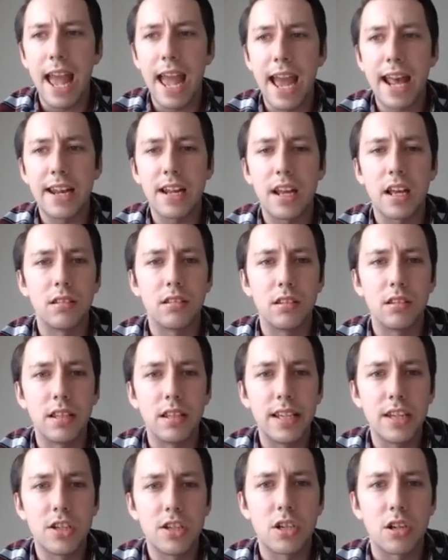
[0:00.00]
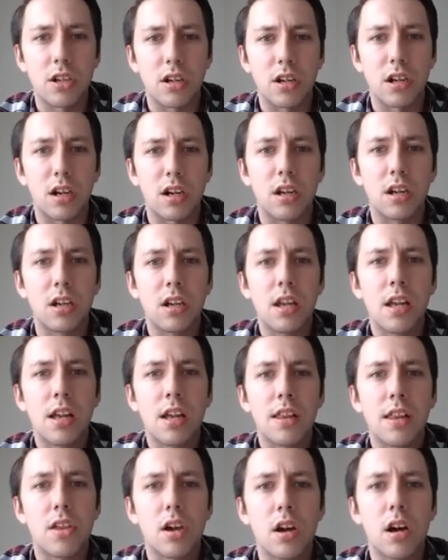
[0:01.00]
and leisure.
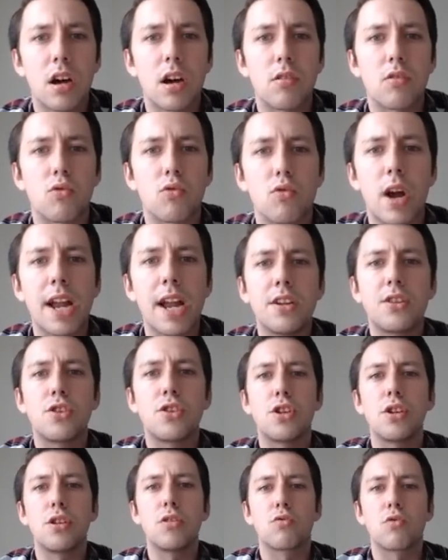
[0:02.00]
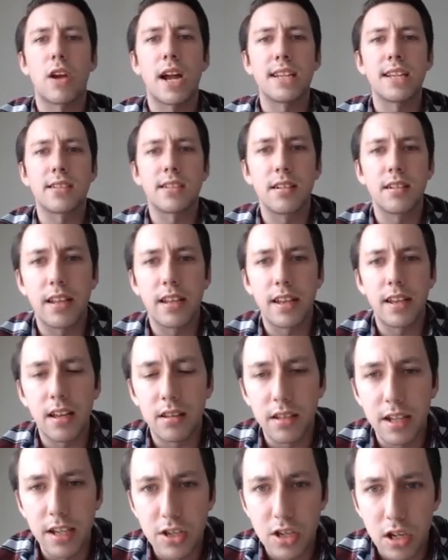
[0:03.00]
The right to rest and
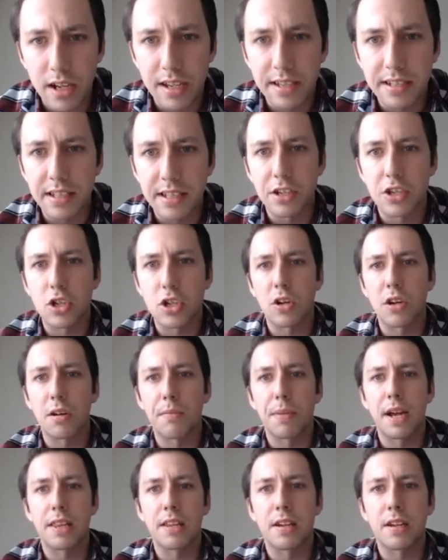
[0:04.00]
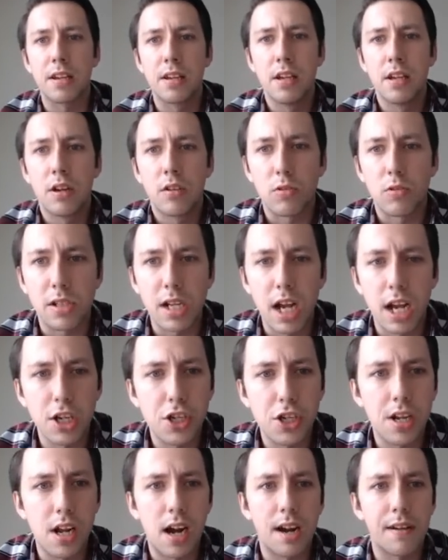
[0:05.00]
leisure is ensured by the
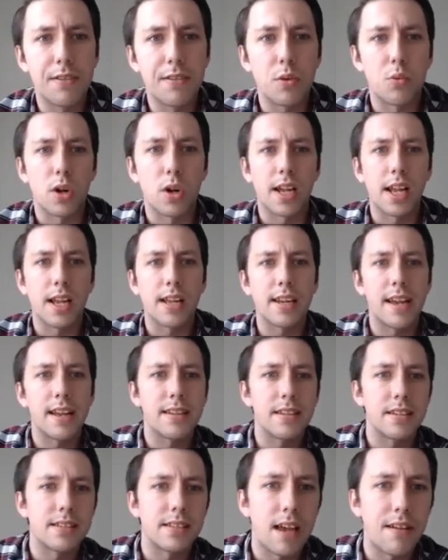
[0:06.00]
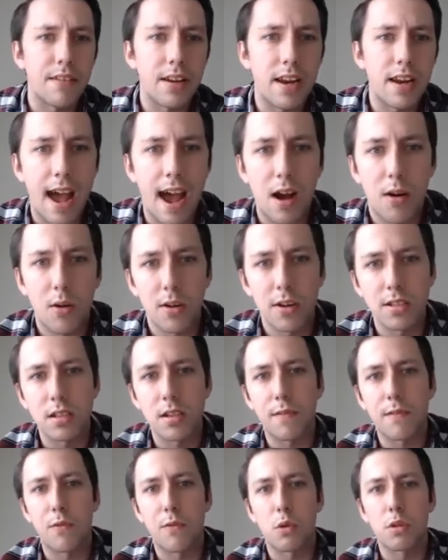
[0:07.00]
reduction of the working day to 7
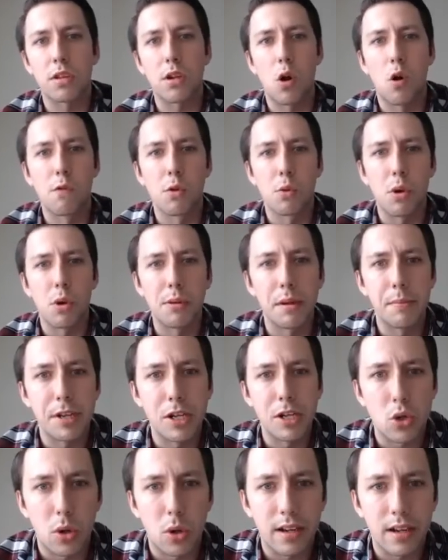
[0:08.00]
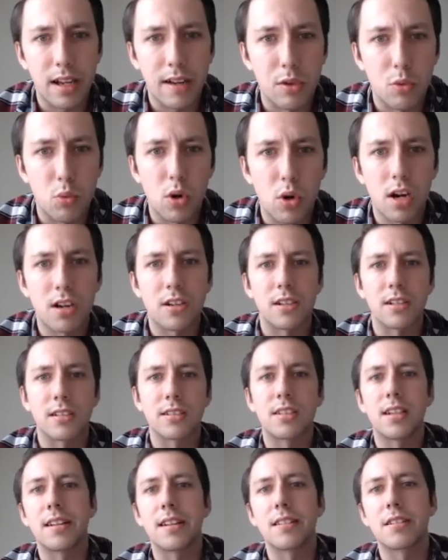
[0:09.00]
hours for the overwhelming majority of the
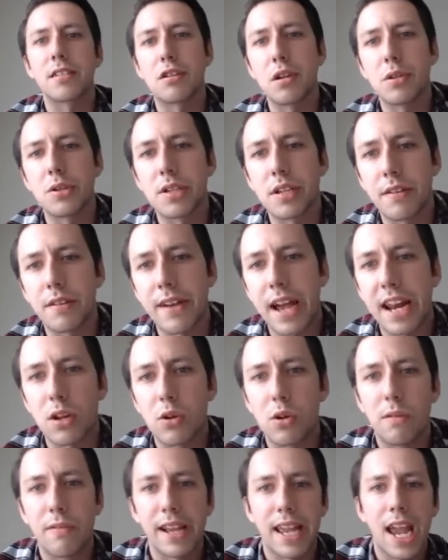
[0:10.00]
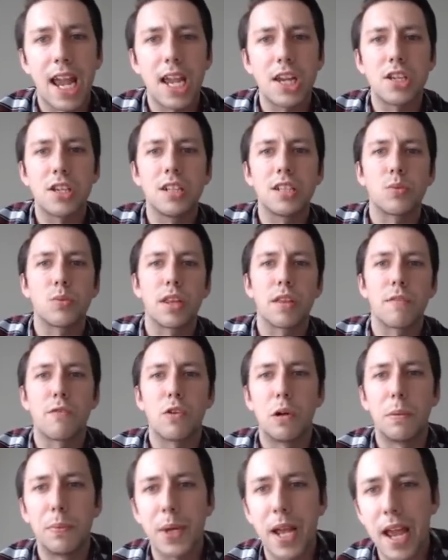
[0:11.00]
workers, the institution of annual vacations with
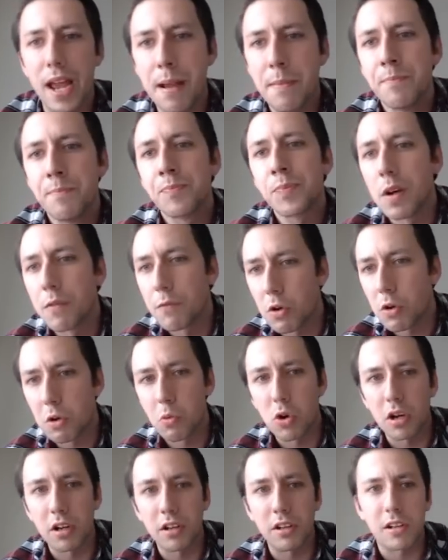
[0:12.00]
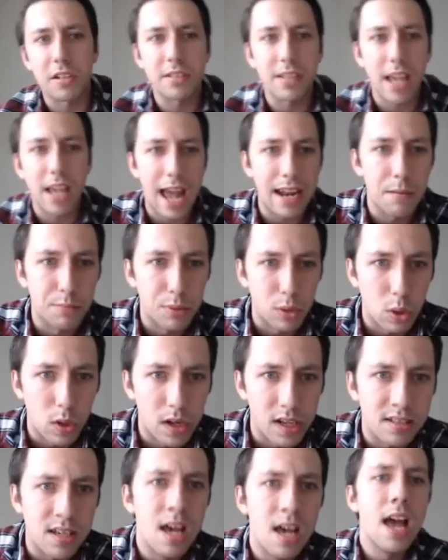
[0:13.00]
full pay for workers and
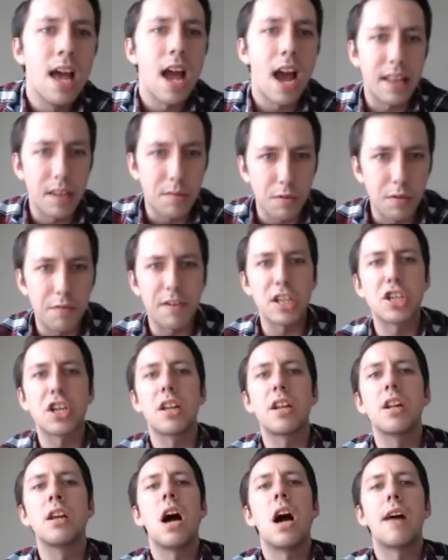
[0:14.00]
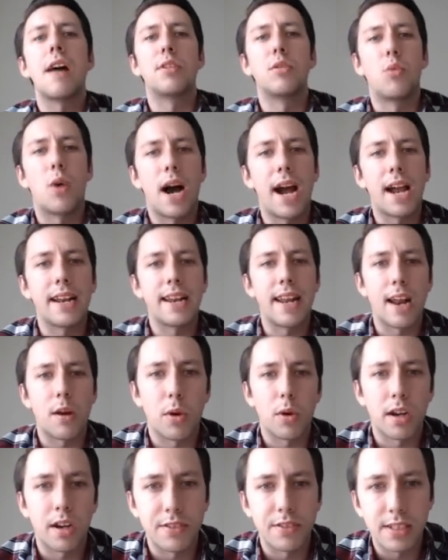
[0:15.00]
employees, and the provision of a wide
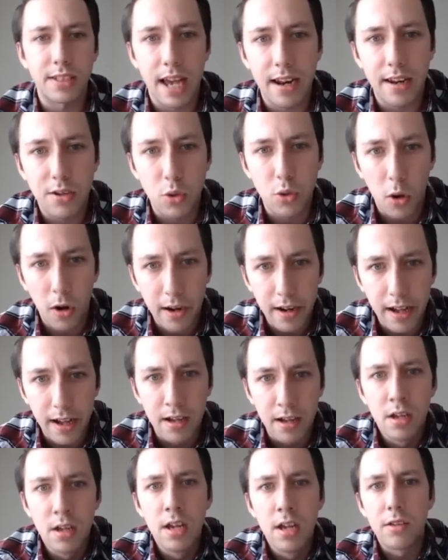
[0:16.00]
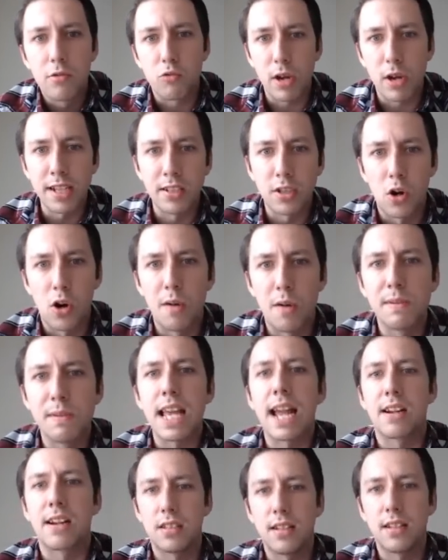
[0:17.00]
network of sanatoria, rest homes,
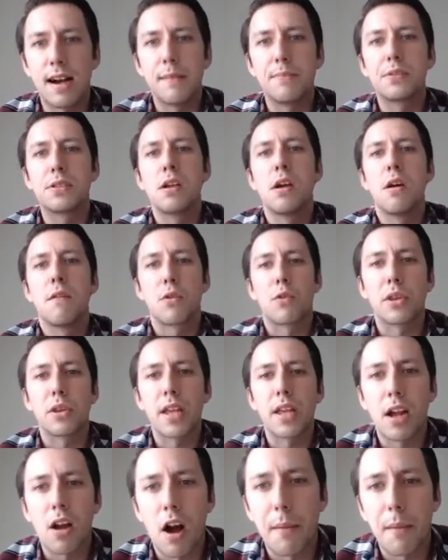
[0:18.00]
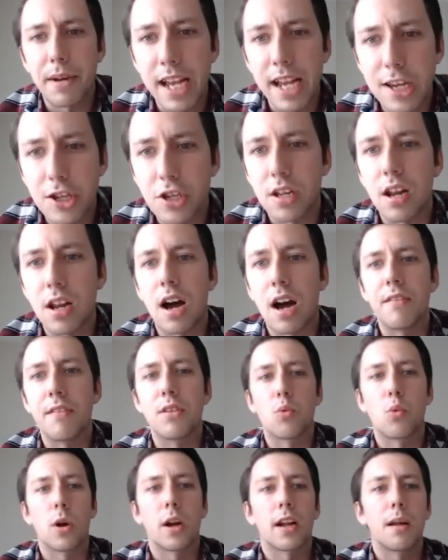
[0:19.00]
and clubs for the accommodation of
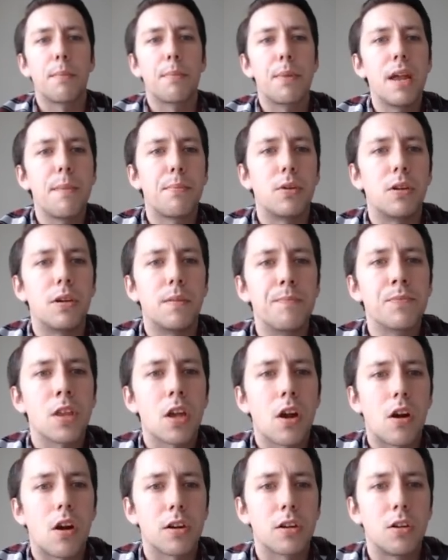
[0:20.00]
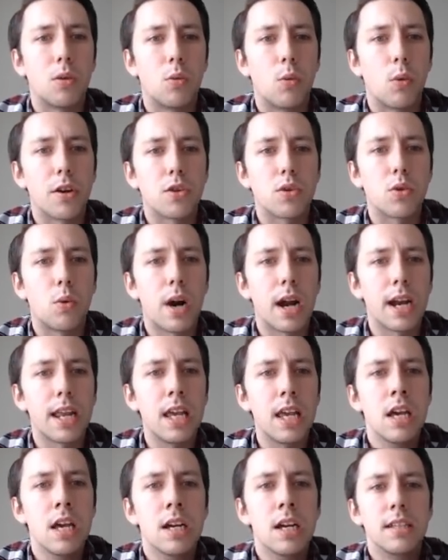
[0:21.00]
the working people. Article
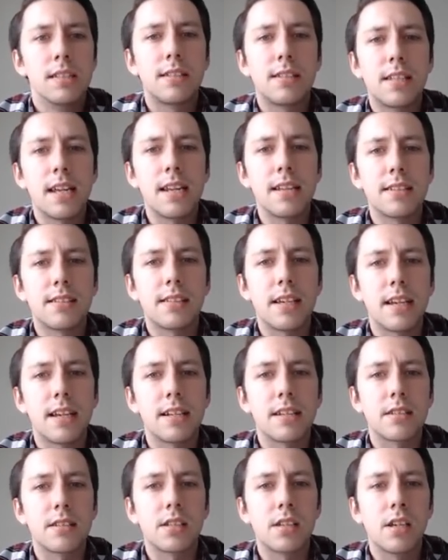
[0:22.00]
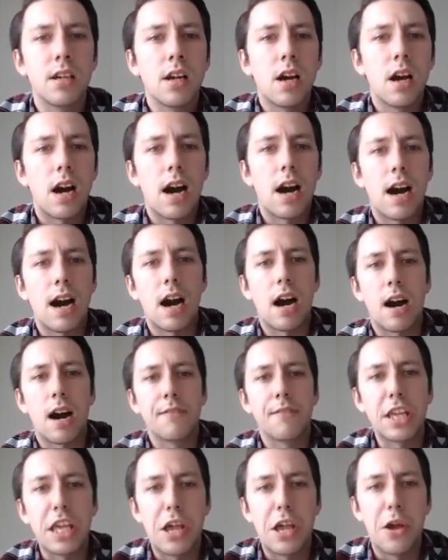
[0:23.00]
120, citizens
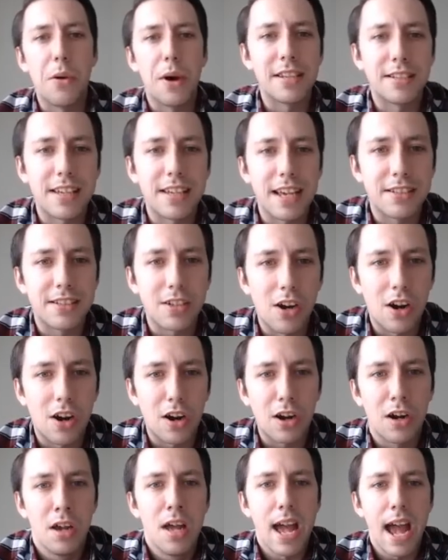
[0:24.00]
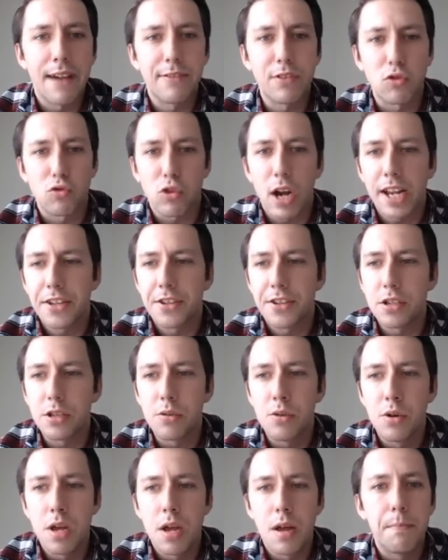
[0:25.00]
of the USSR have the right
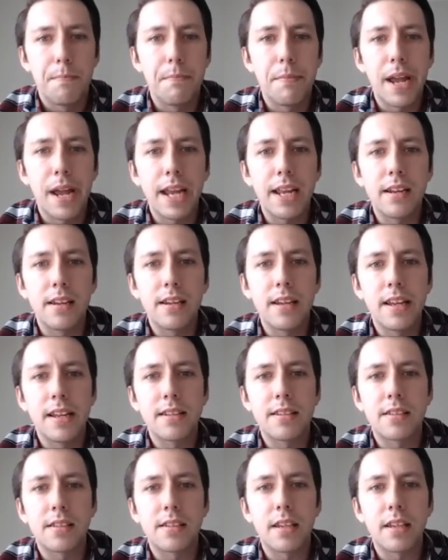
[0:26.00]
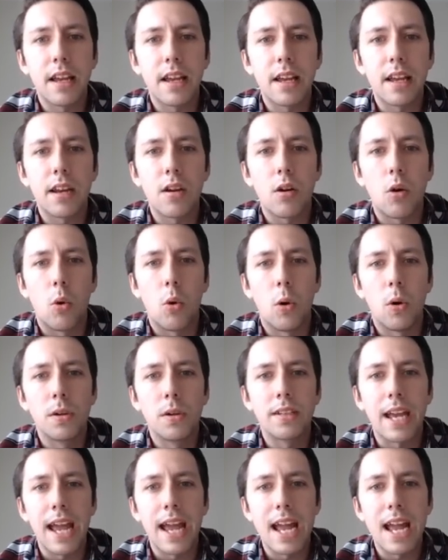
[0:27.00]
to maintenance in
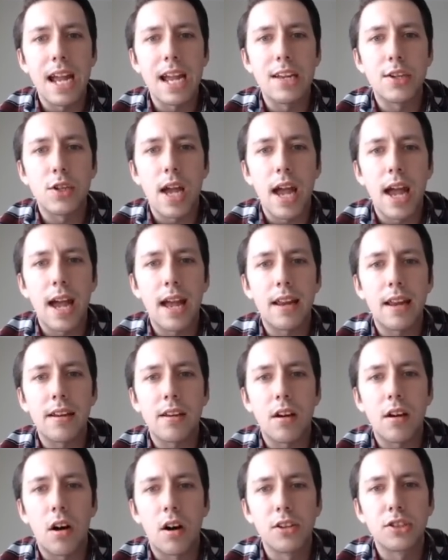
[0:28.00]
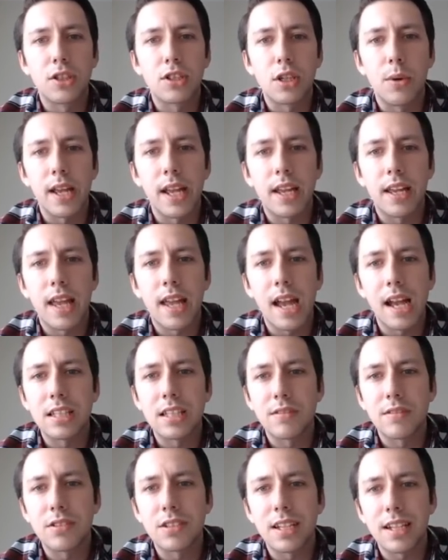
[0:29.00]
old age and also in
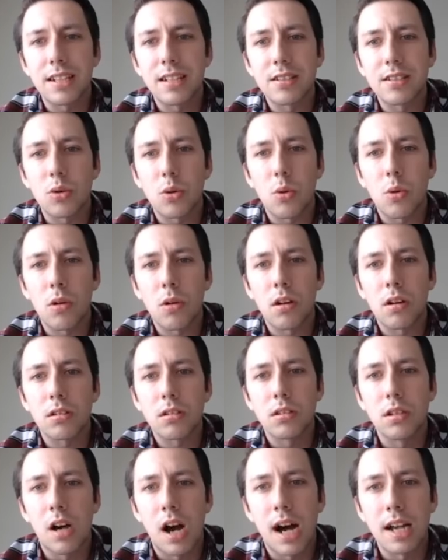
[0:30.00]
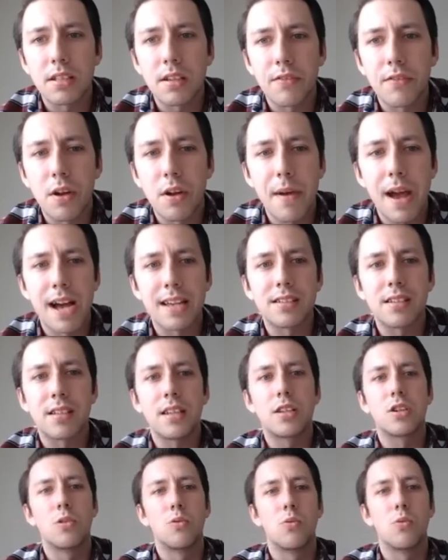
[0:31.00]
case of sickness or loss of
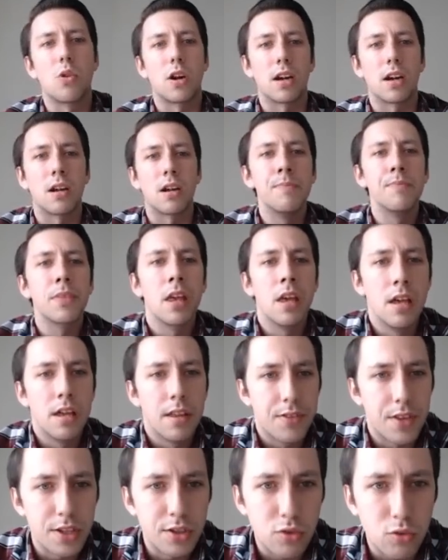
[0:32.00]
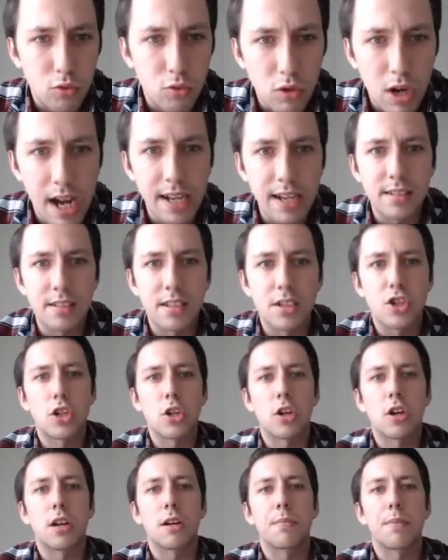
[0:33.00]
capacity to work. This right is
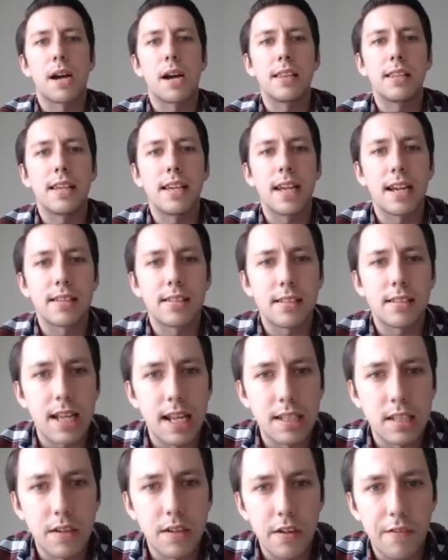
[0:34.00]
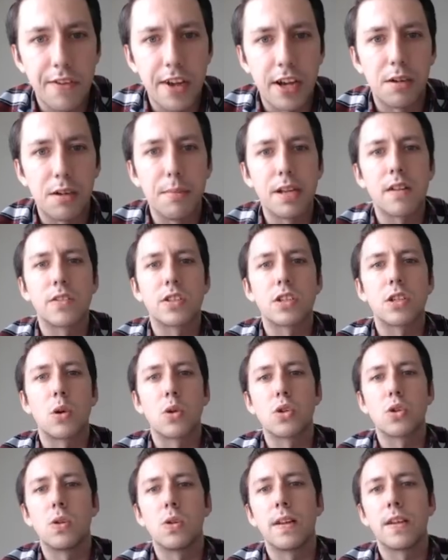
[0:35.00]
ensured by the extensive development of
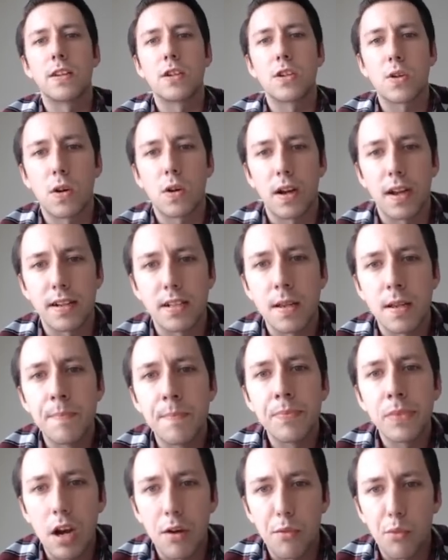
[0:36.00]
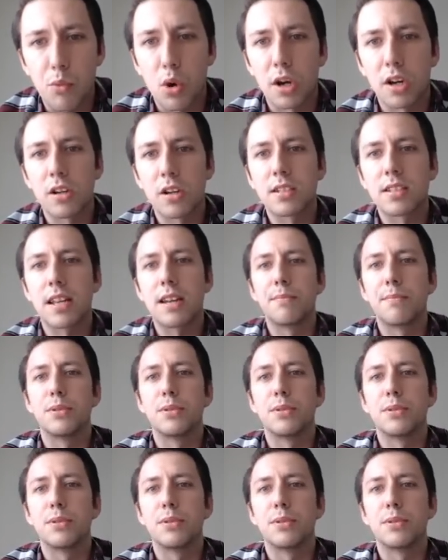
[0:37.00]
social insurance of workers and